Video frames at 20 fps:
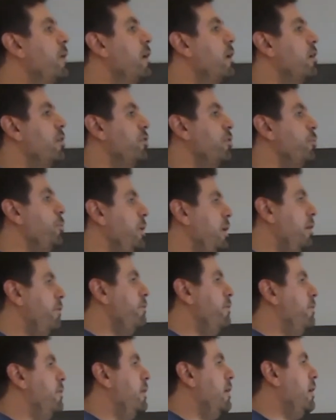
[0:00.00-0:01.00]
So we
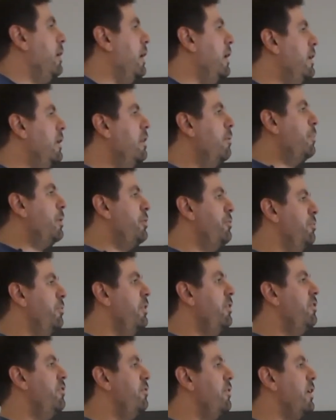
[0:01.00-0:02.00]
have a little bit
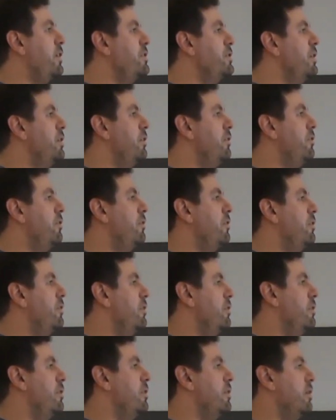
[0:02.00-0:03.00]
restructured
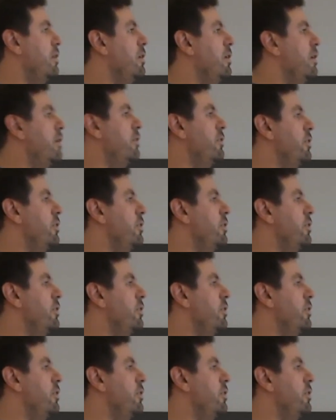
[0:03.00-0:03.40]
the